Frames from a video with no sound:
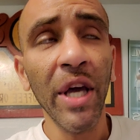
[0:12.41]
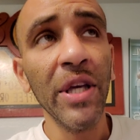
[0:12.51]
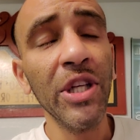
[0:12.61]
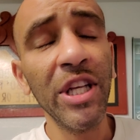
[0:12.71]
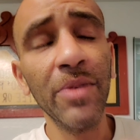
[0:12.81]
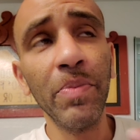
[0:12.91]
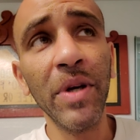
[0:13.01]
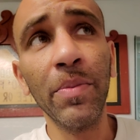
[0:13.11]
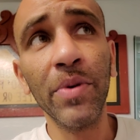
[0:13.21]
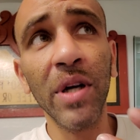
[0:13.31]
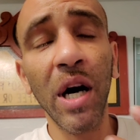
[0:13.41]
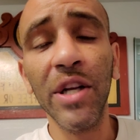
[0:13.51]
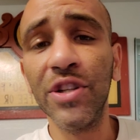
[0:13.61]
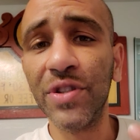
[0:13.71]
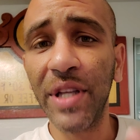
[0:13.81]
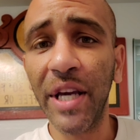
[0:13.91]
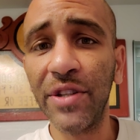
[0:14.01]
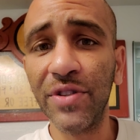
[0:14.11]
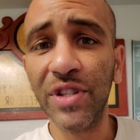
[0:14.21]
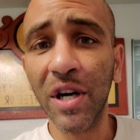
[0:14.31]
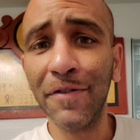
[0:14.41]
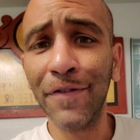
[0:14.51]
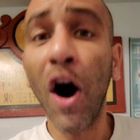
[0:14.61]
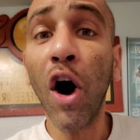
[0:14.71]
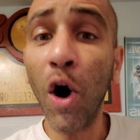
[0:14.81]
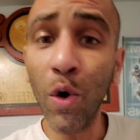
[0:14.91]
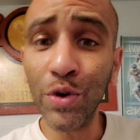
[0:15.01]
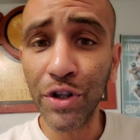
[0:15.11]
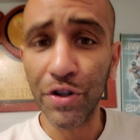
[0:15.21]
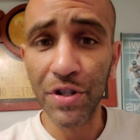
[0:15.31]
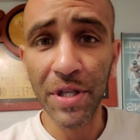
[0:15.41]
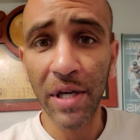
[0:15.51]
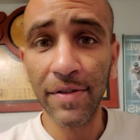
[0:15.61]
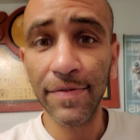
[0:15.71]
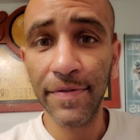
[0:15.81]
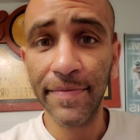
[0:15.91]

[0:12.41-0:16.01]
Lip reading: you need to be able to understand yourself, own yourself,